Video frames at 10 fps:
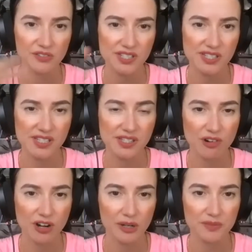you've just
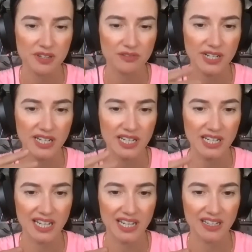described, a really
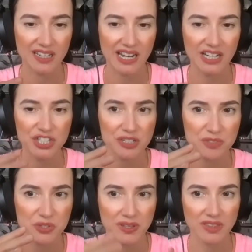clear connection
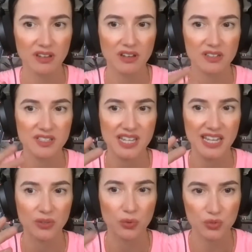between the gut
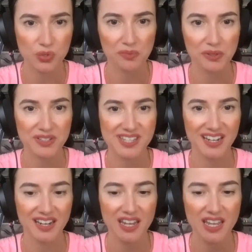and
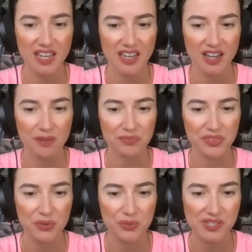autoimmunity. Um,
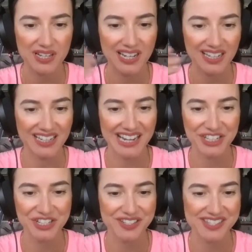those clear
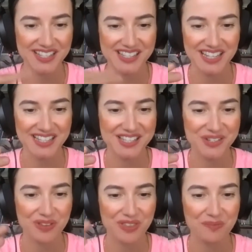connections exist
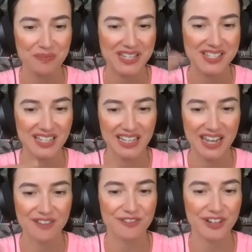with basically
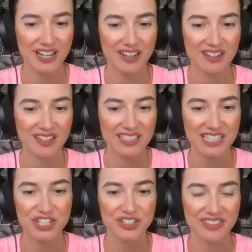every
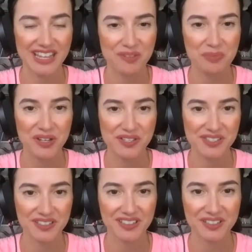condition that a
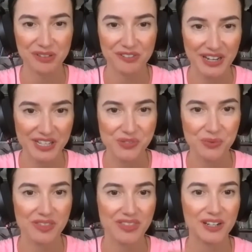person can be faced
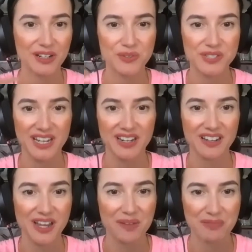with, including
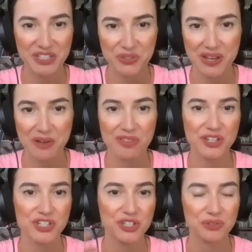um, mental health
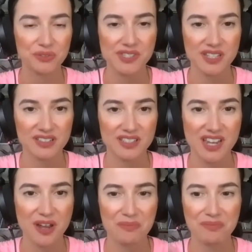issues and
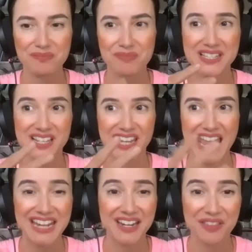um, basically
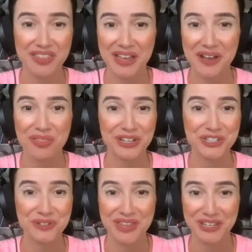any other health
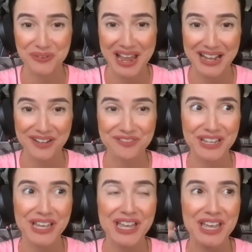issue that you have.
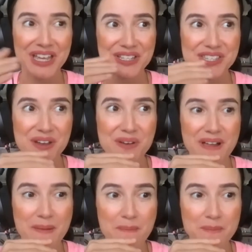So
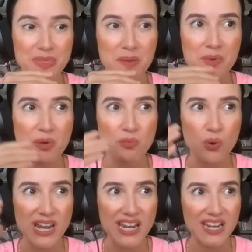um,
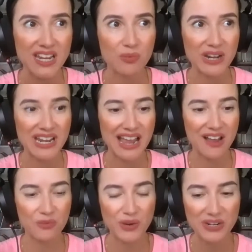we we
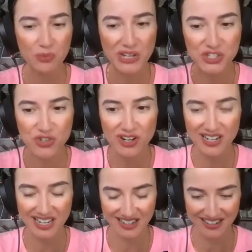have we we're
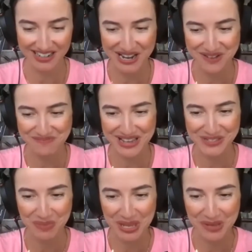struggling um, as
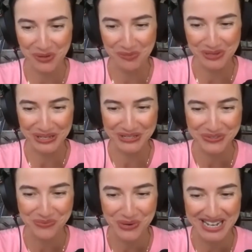people
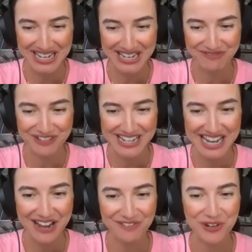because we really
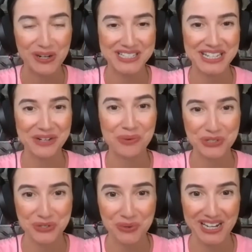have no idea what
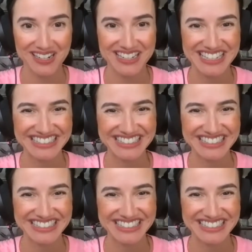to eat.